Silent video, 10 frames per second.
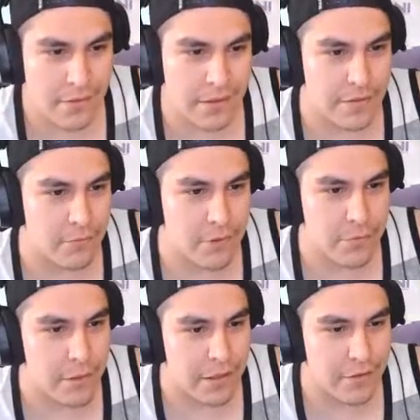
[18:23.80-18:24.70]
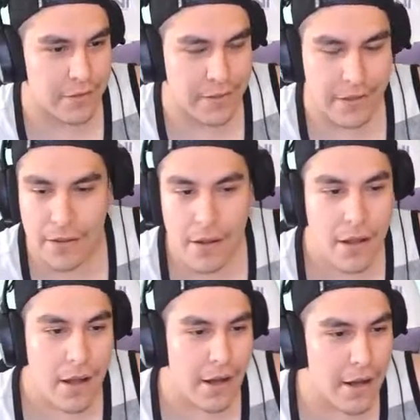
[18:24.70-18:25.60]
That's the worst way I could have said
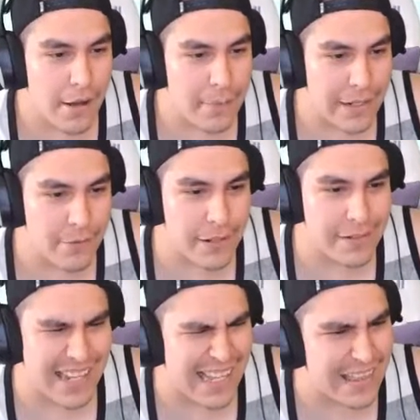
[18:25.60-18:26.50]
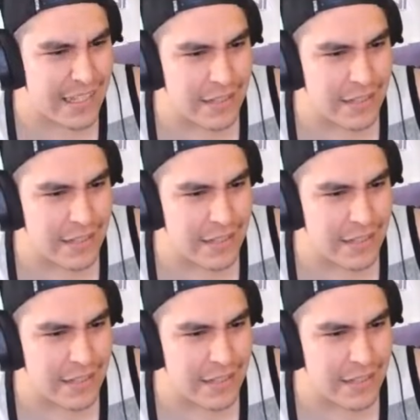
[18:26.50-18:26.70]
that. Um, anyways, I think